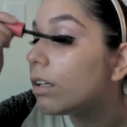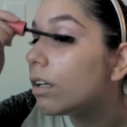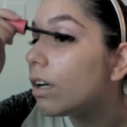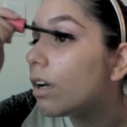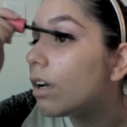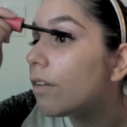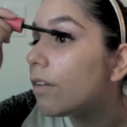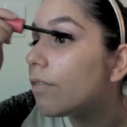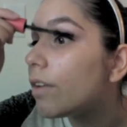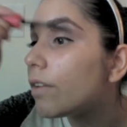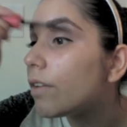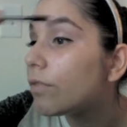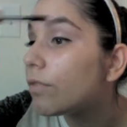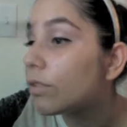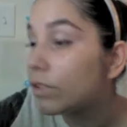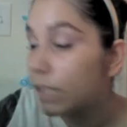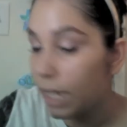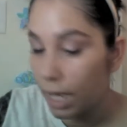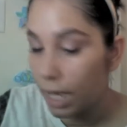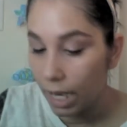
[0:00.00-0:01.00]
eventful
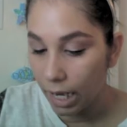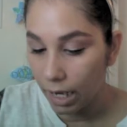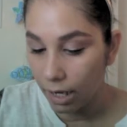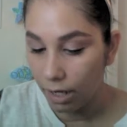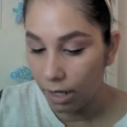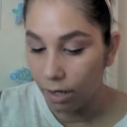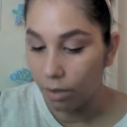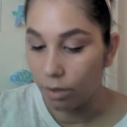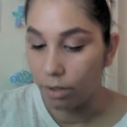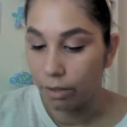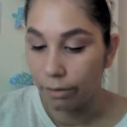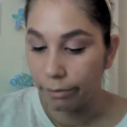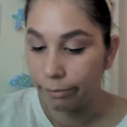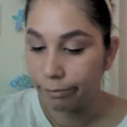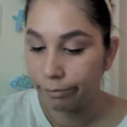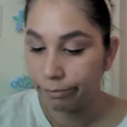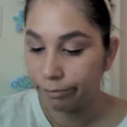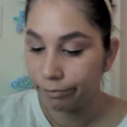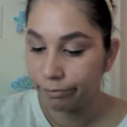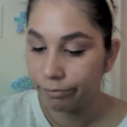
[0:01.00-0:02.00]
day or
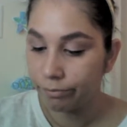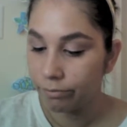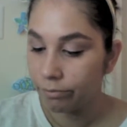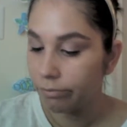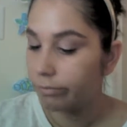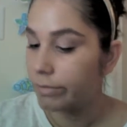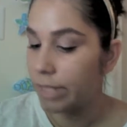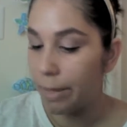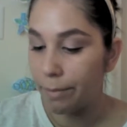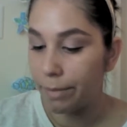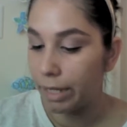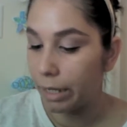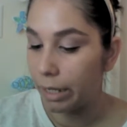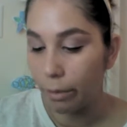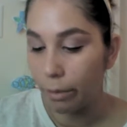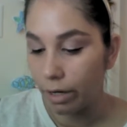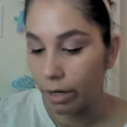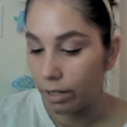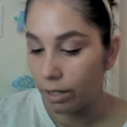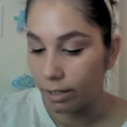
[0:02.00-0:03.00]
something
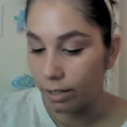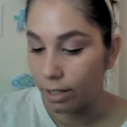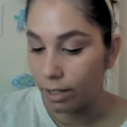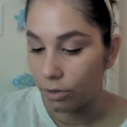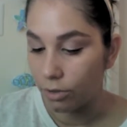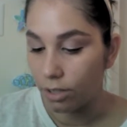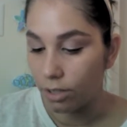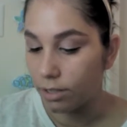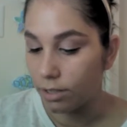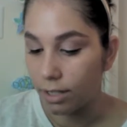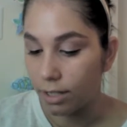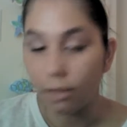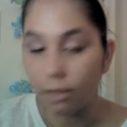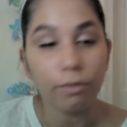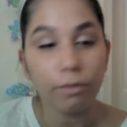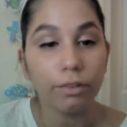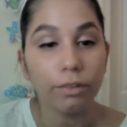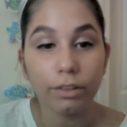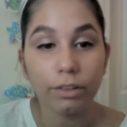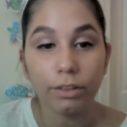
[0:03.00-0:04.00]
where I need to get dressed. I
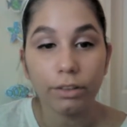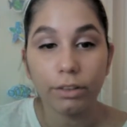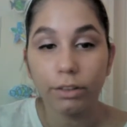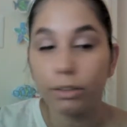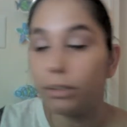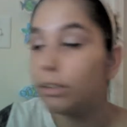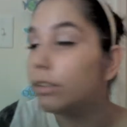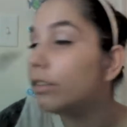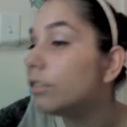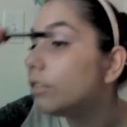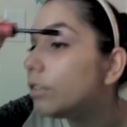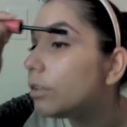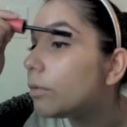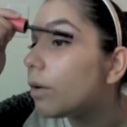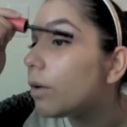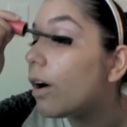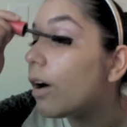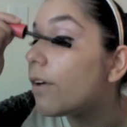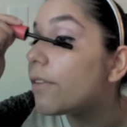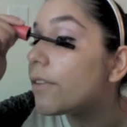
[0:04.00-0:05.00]
don't do
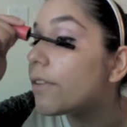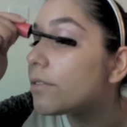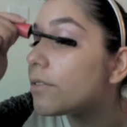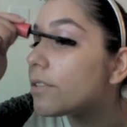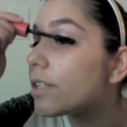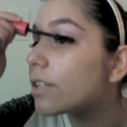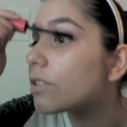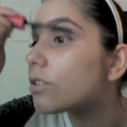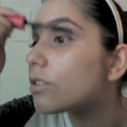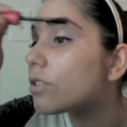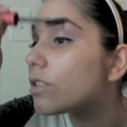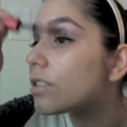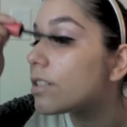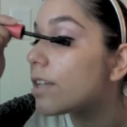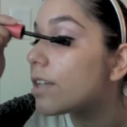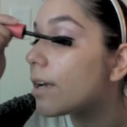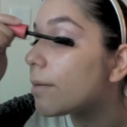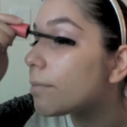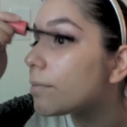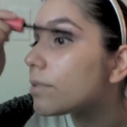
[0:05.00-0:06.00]
all those extra
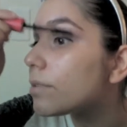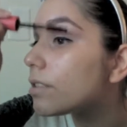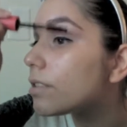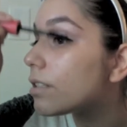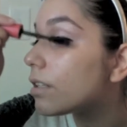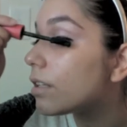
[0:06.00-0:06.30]
steps.